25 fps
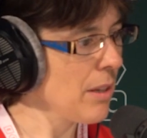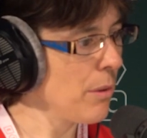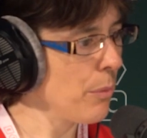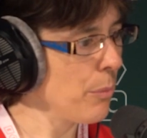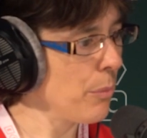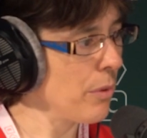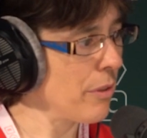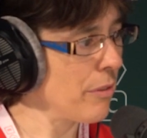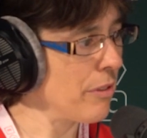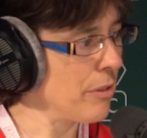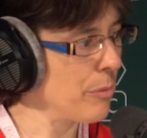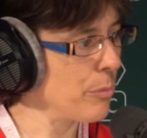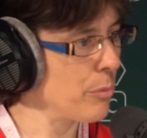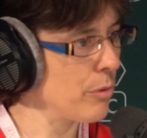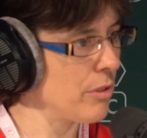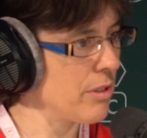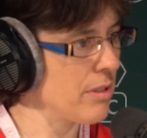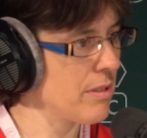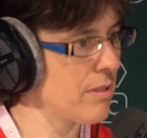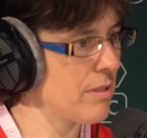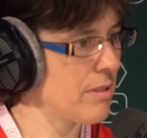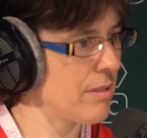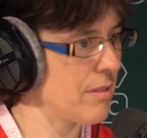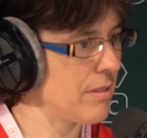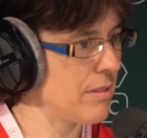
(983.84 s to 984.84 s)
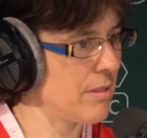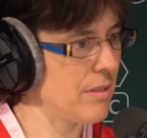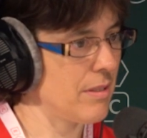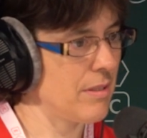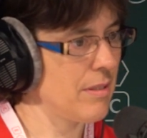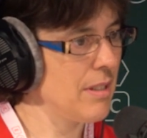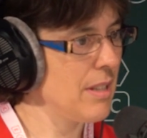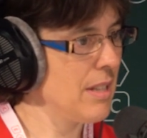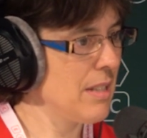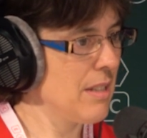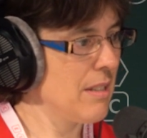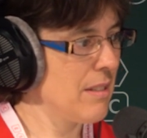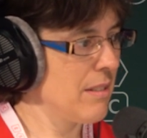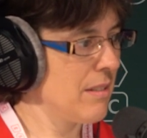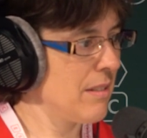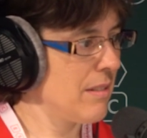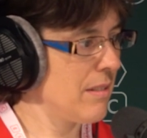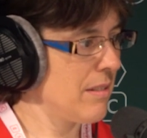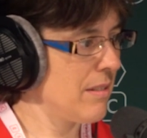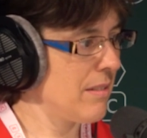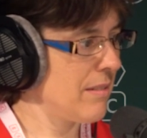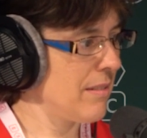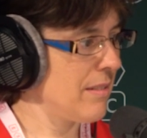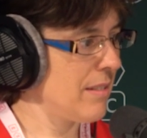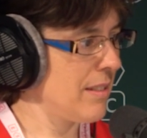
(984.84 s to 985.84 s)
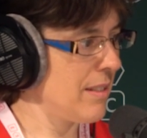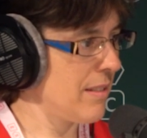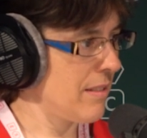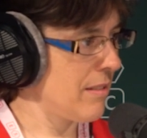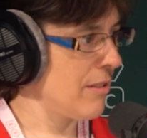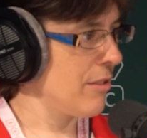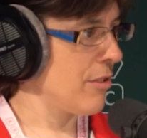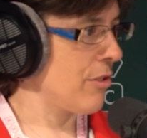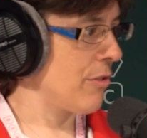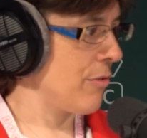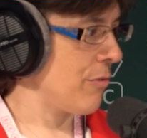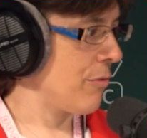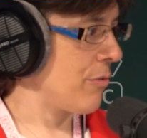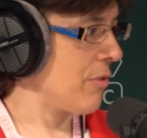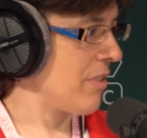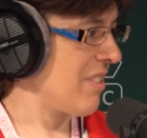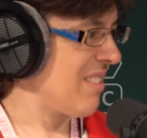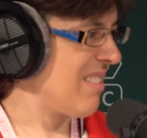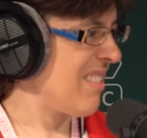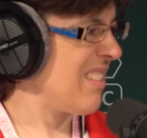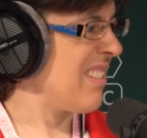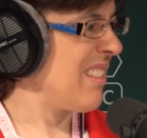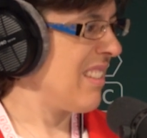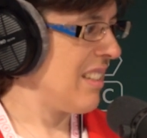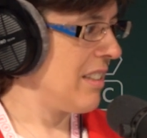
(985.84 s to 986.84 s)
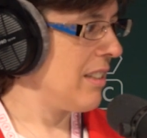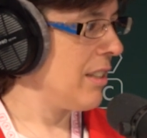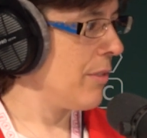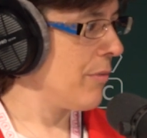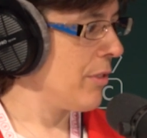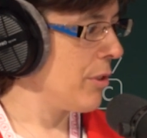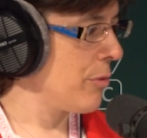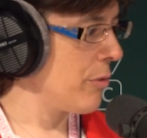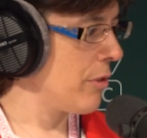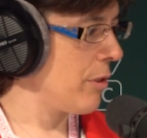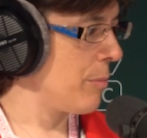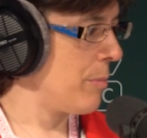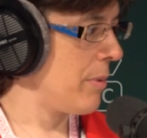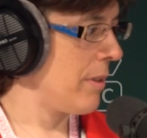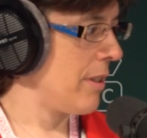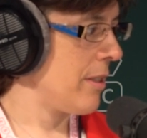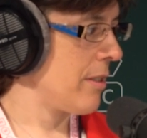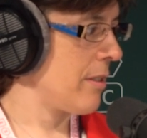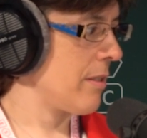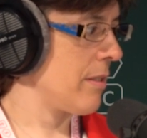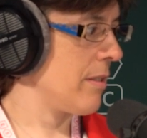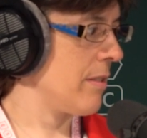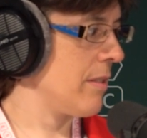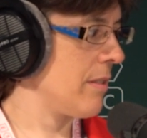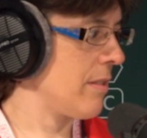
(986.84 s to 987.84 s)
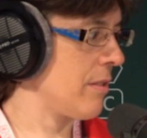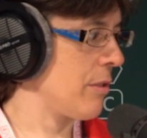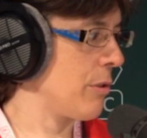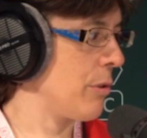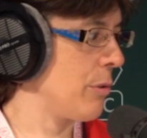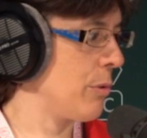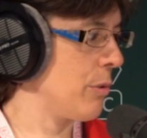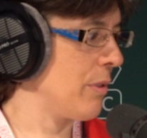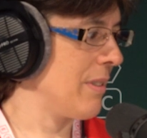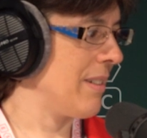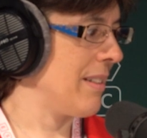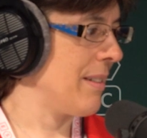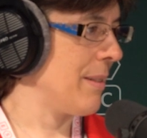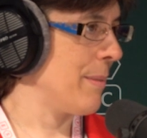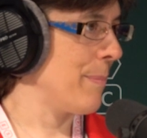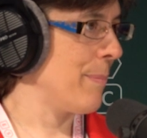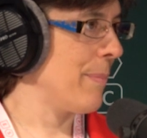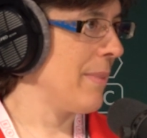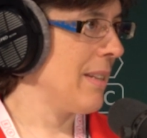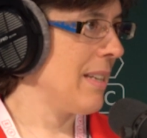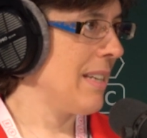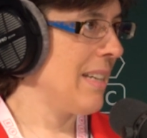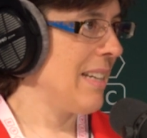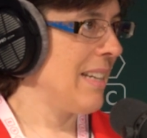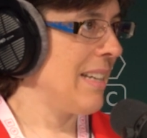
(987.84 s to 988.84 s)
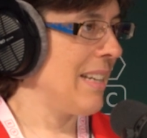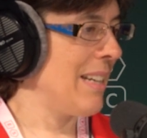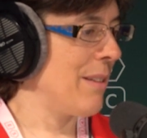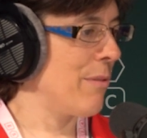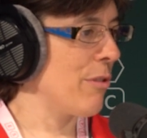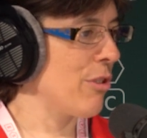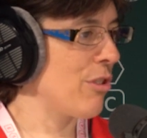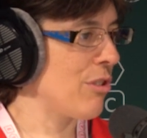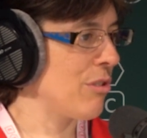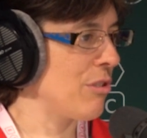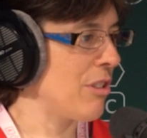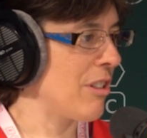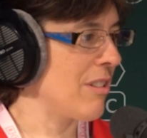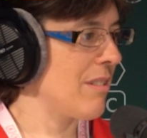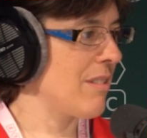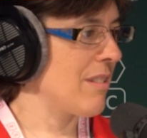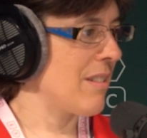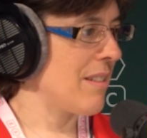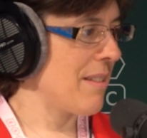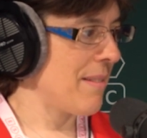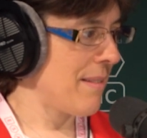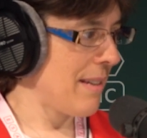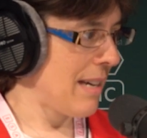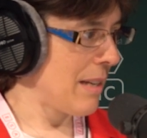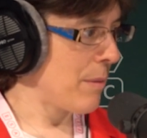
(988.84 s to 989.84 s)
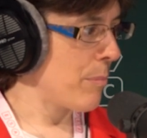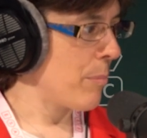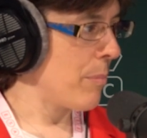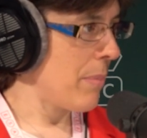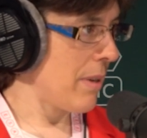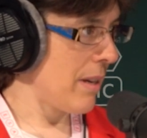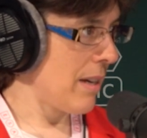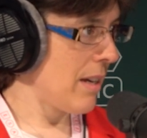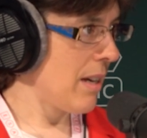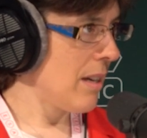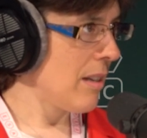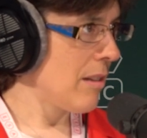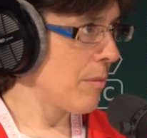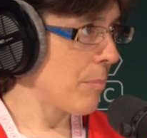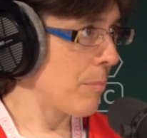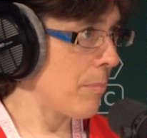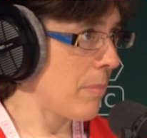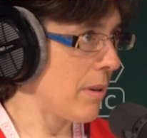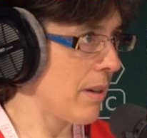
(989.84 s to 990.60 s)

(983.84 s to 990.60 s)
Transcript: where it was a decision for the individual patient, so it was not that bad.